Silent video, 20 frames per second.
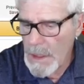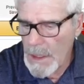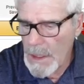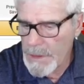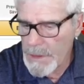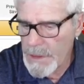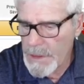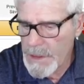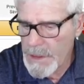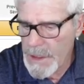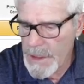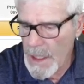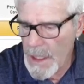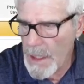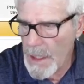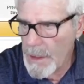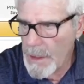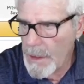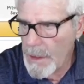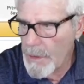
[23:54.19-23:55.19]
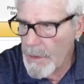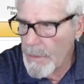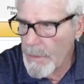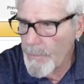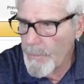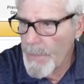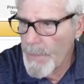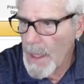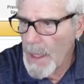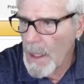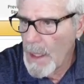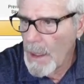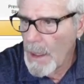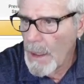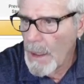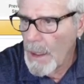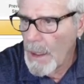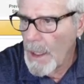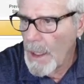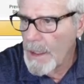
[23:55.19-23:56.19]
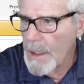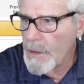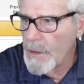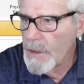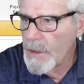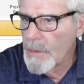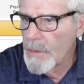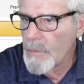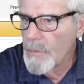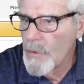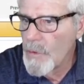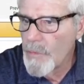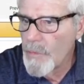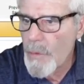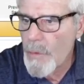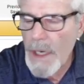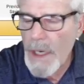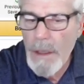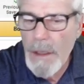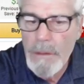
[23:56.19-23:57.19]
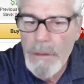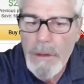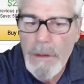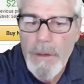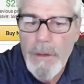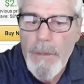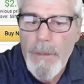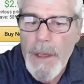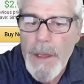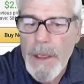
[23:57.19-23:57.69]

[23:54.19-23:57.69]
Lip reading: on the side here, and you can move around.